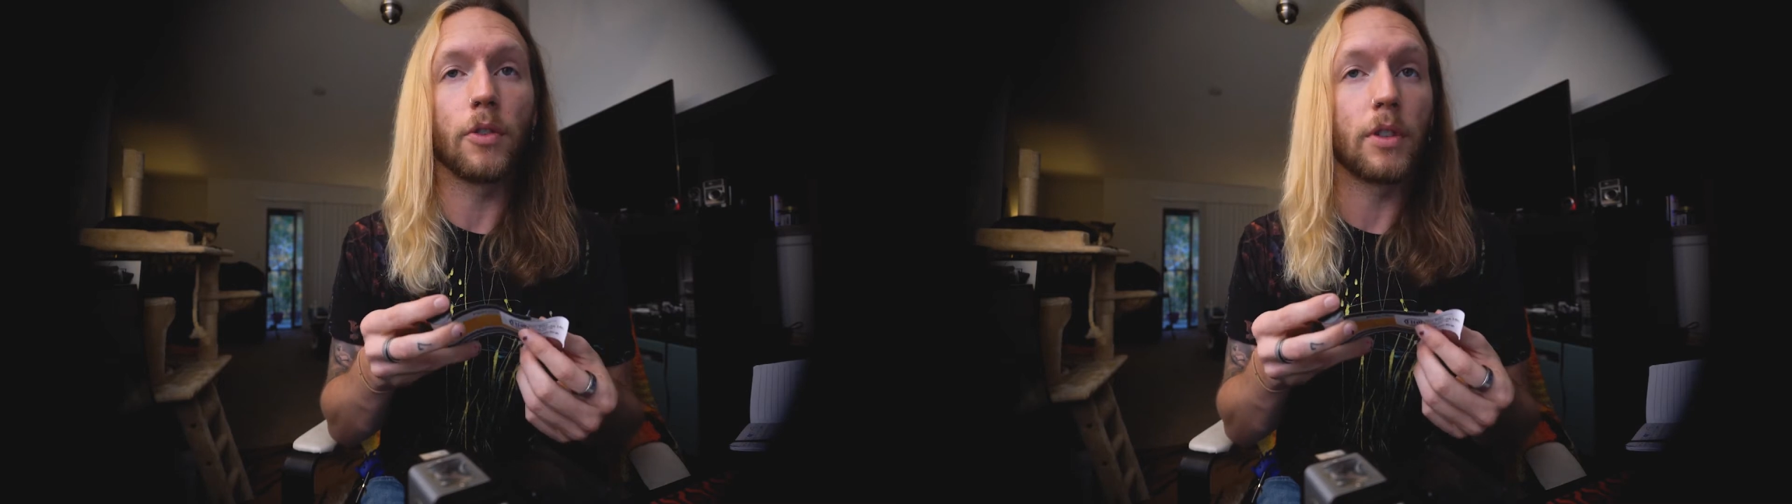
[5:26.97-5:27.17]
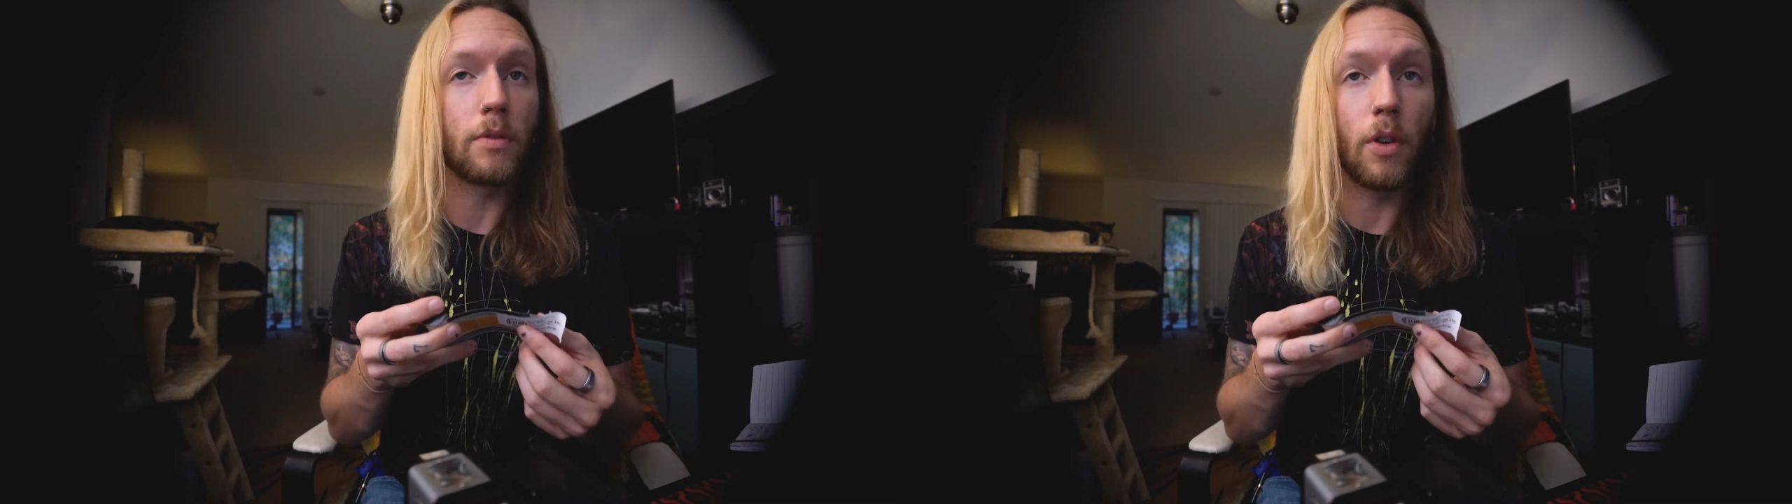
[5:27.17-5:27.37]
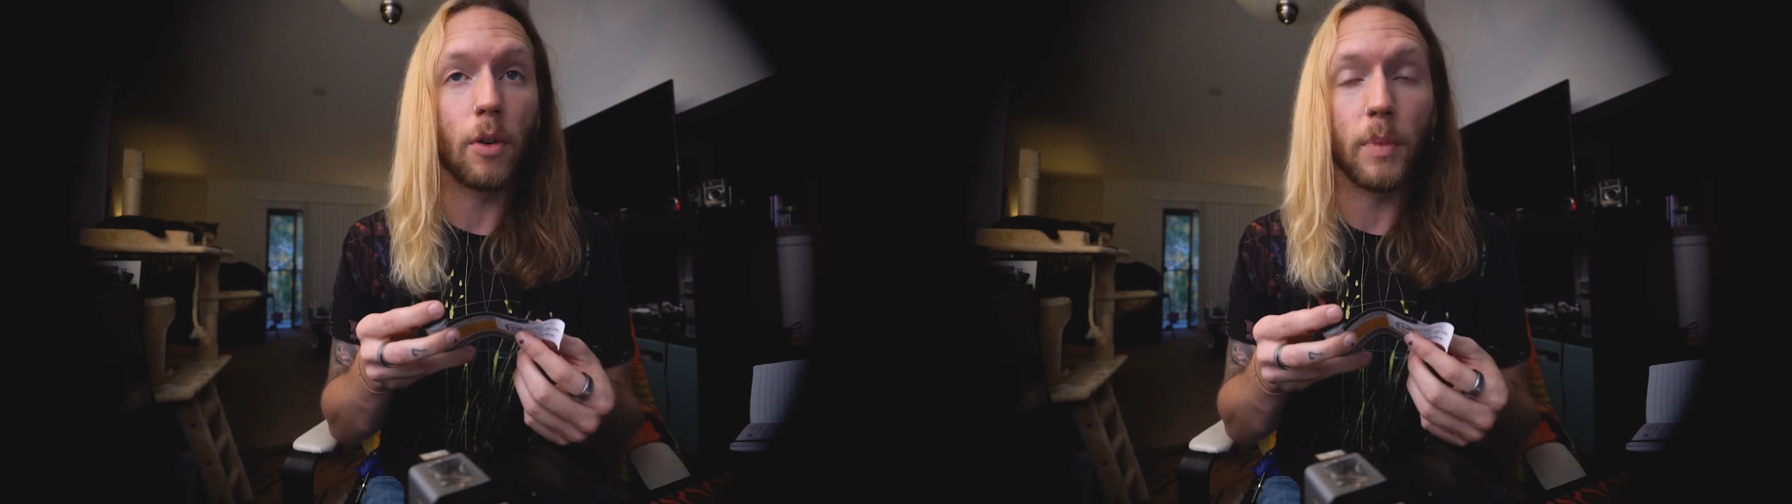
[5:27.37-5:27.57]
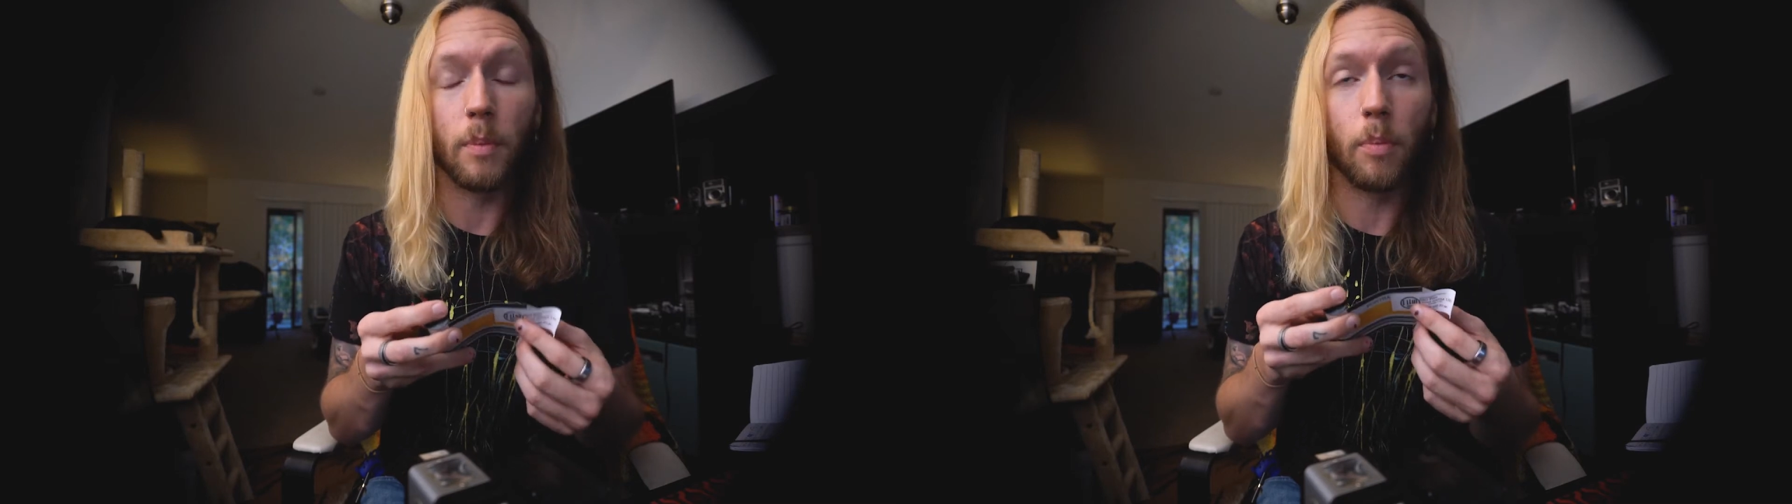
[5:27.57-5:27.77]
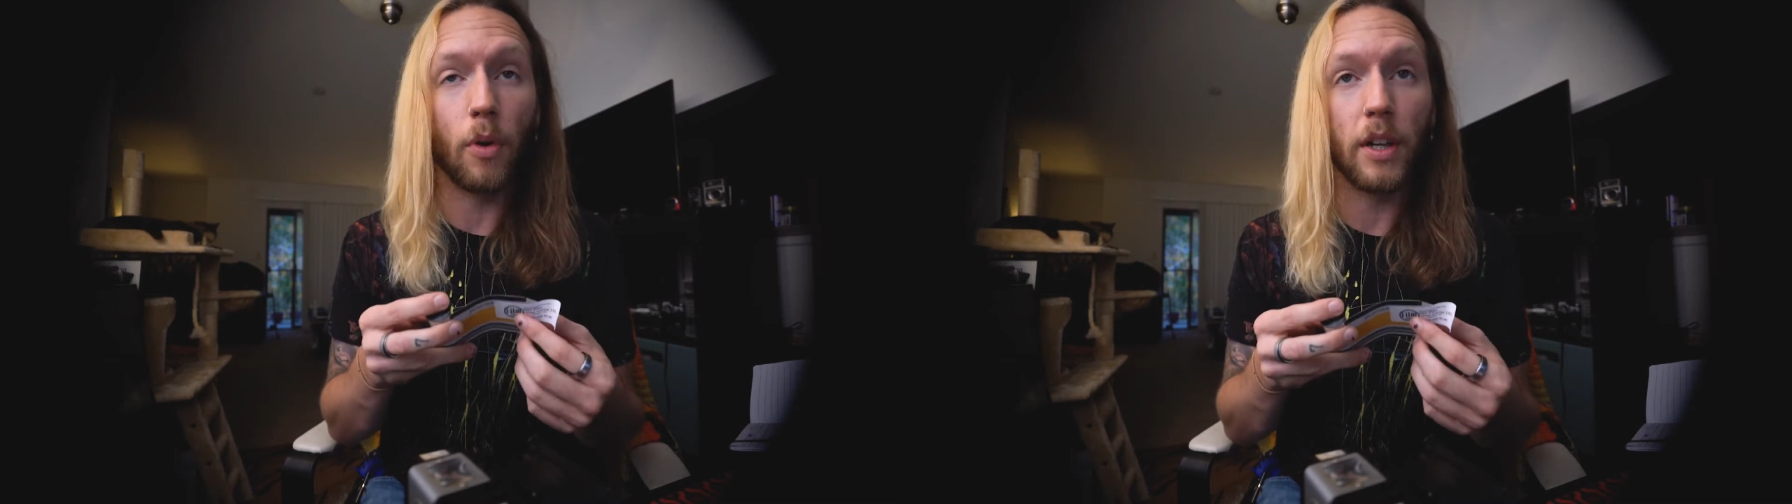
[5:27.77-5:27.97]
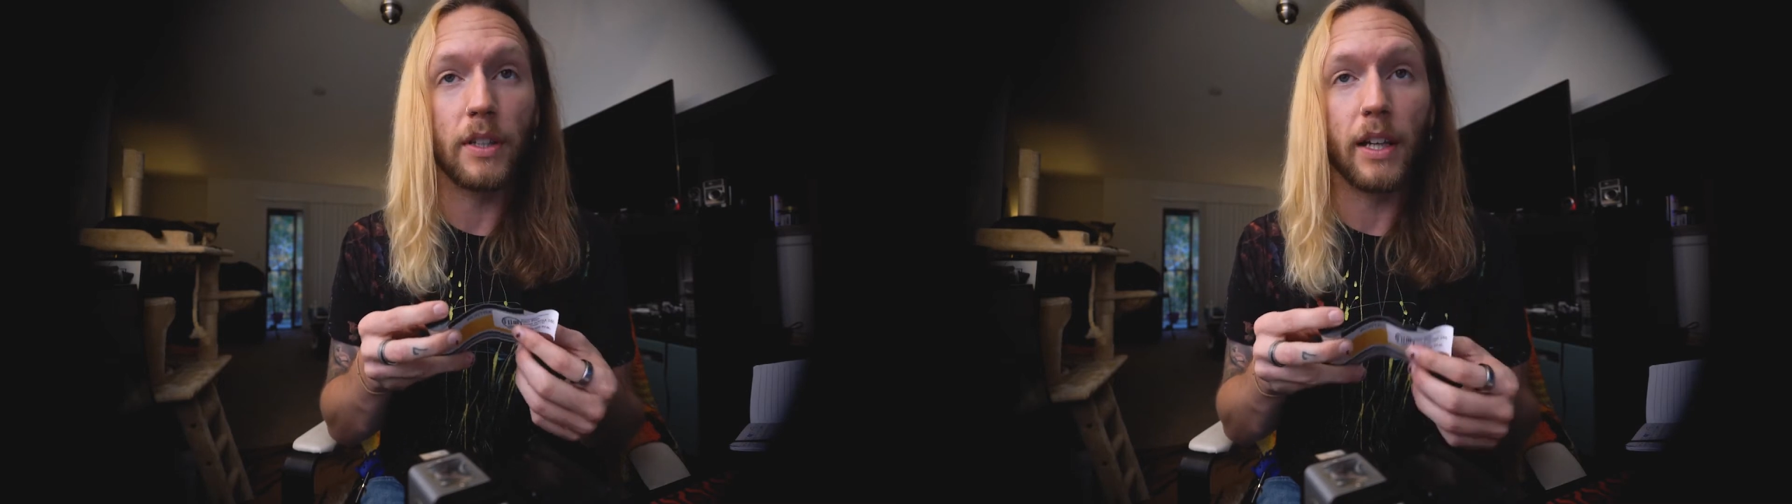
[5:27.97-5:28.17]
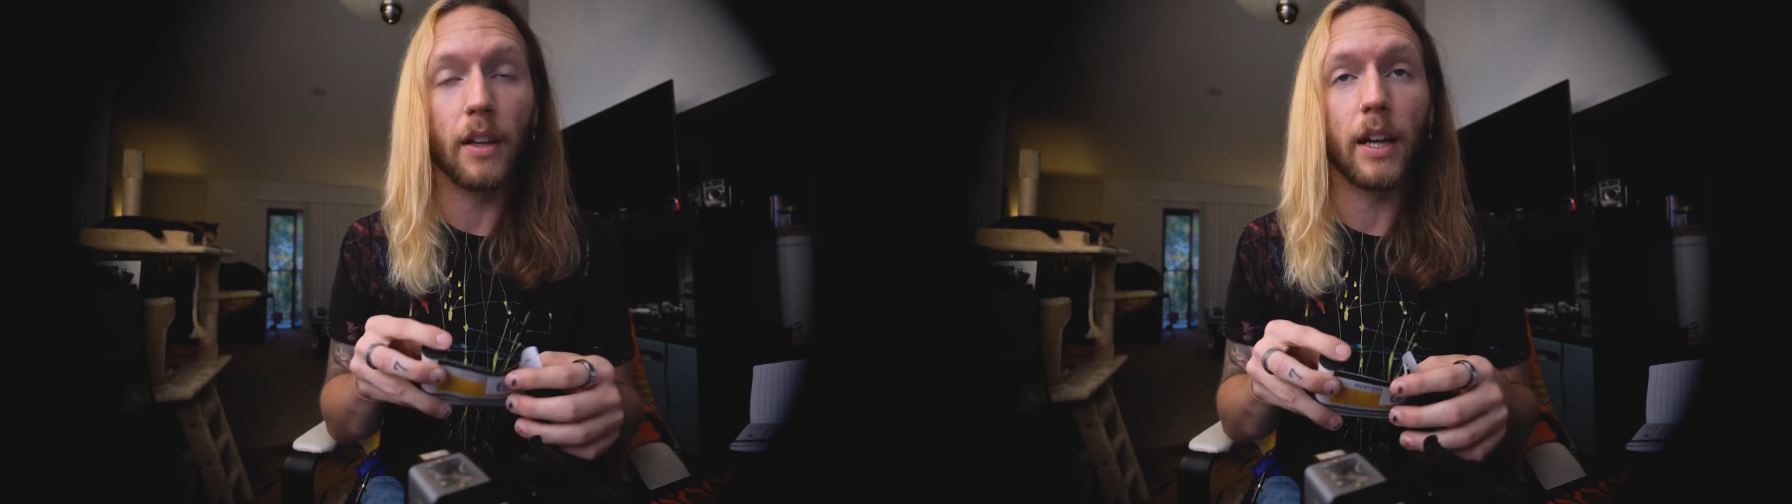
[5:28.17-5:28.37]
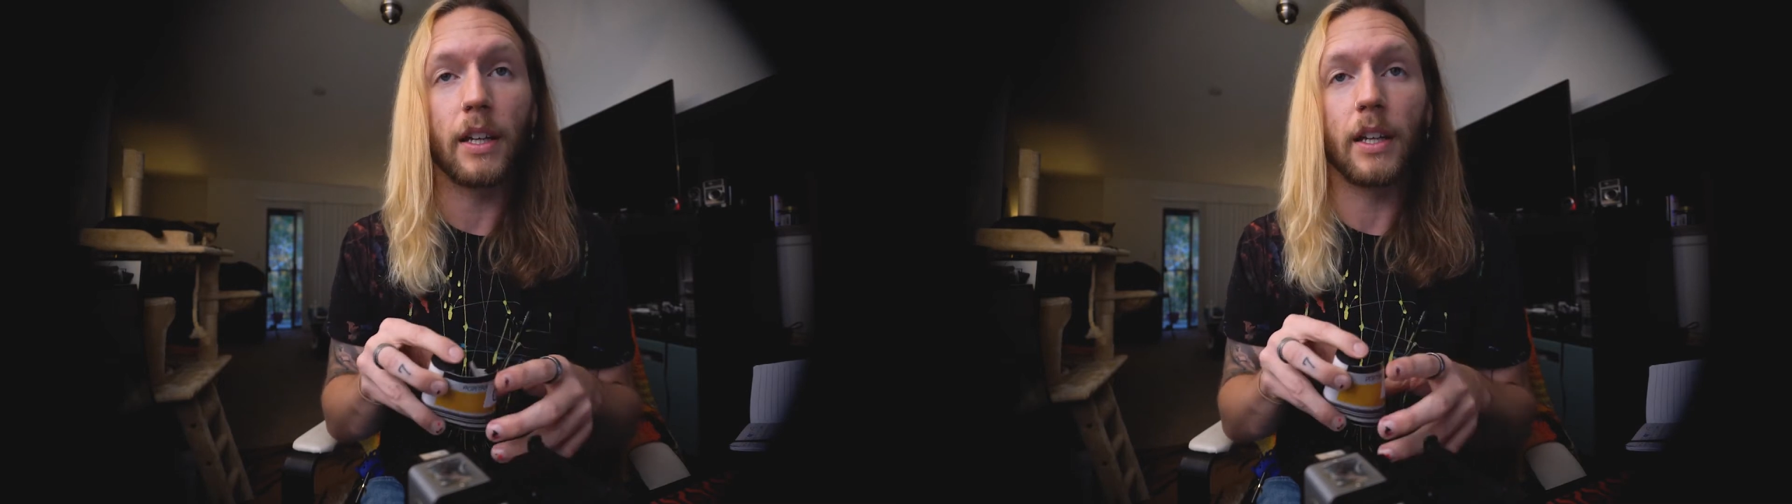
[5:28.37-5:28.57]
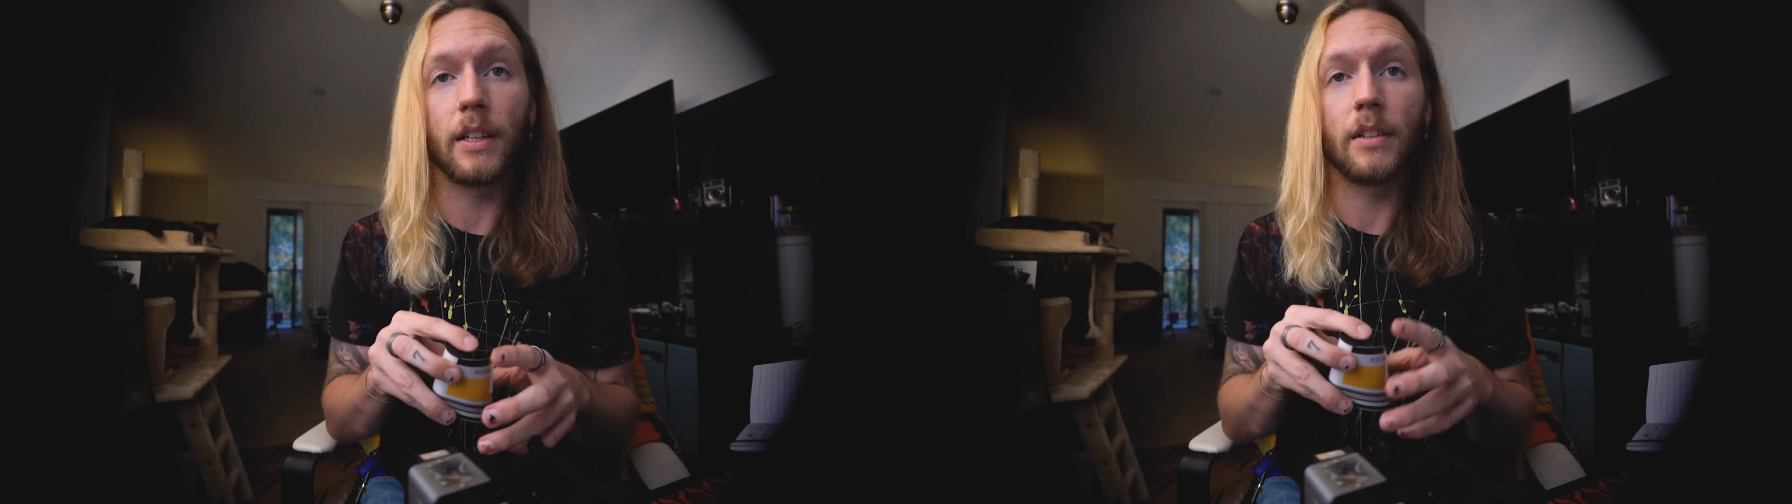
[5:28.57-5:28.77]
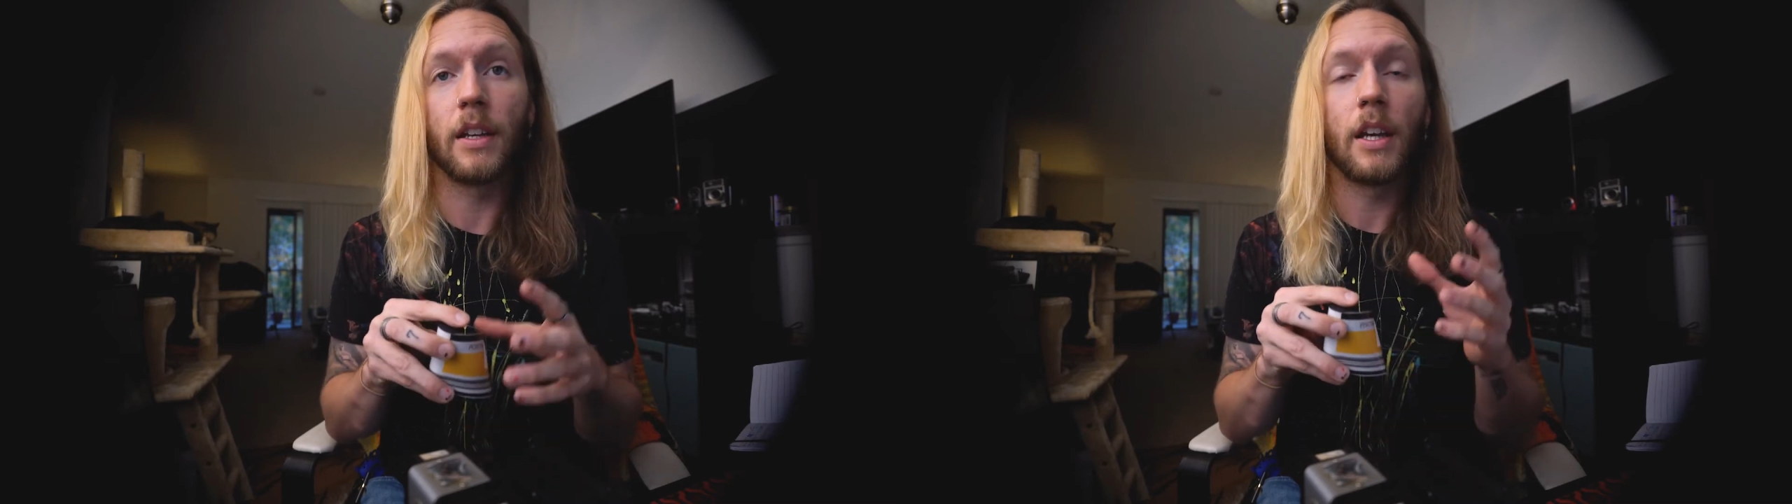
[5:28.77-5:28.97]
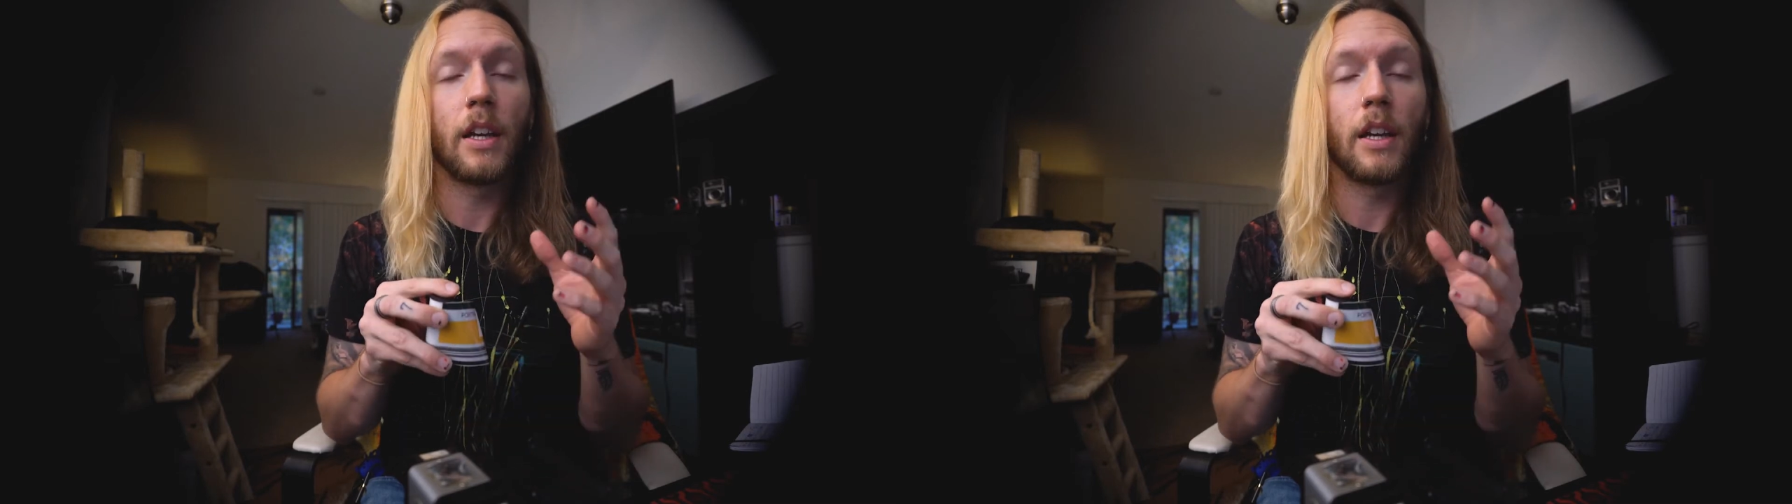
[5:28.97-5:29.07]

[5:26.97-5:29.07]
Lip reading: You can load them in broad daylight and